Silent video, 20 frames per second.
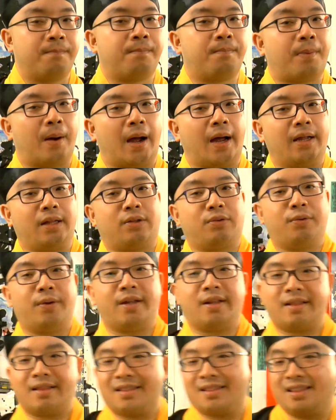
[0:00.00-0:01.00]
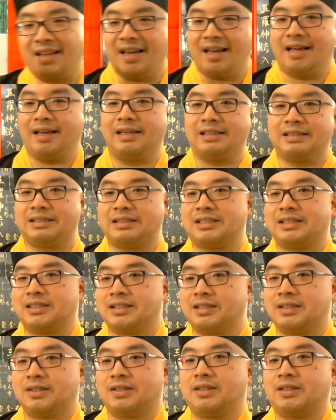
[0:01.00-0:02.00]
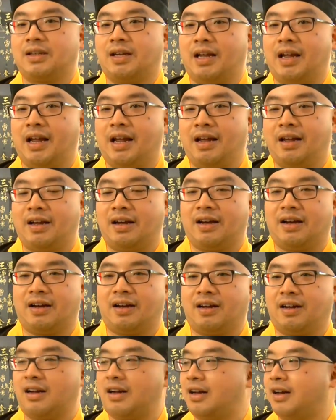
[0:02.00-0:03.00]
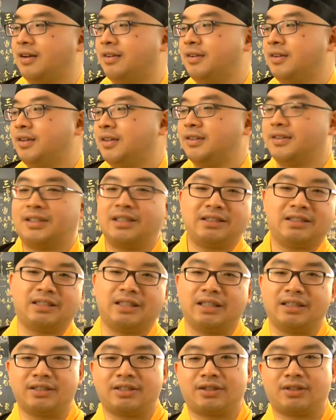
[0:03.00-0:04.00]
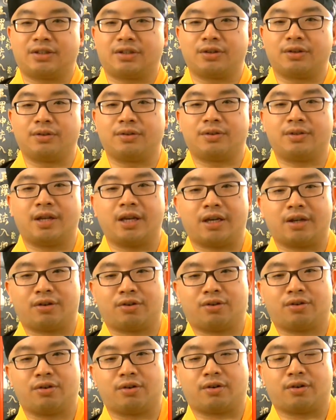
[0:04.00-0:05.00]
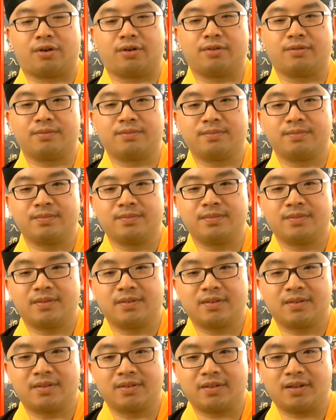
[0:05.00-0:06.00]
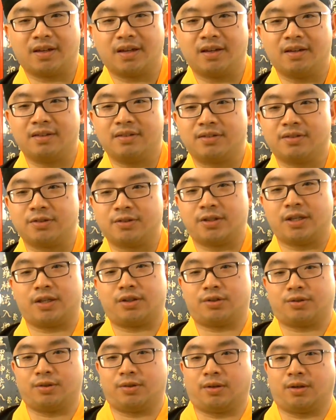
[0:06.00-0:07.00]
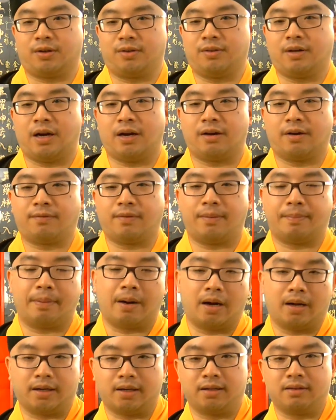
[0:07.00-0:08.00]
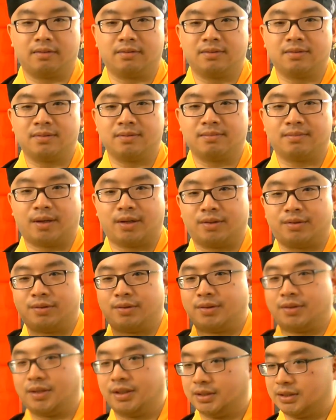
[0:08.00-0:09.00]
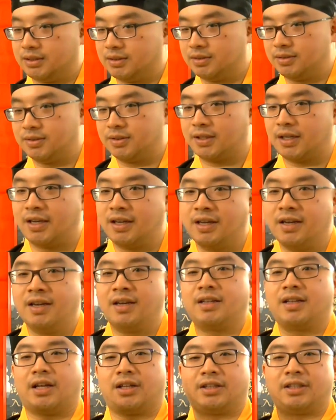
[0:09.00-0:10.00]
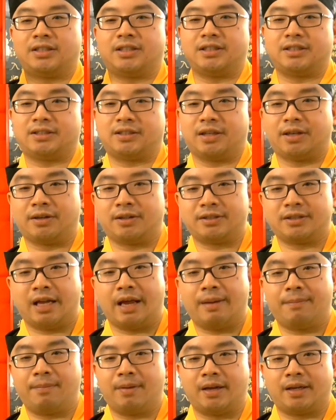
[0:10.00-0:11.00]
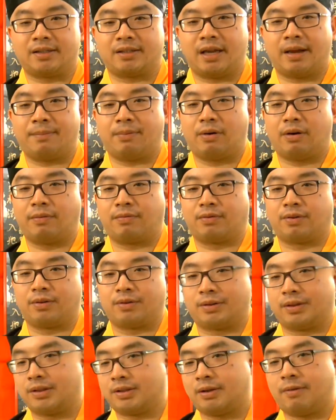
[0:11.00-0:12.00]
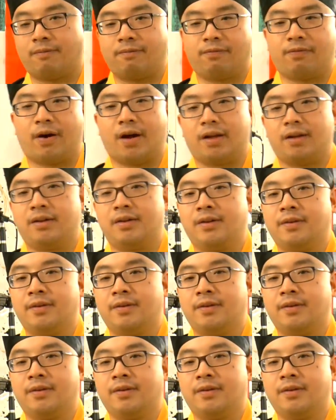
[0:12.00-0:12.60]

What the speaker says: by doing this, this is to take sugar, okay? To take sugar out of your body. By doing this, okay? Now, this is a example of the Saam Faat.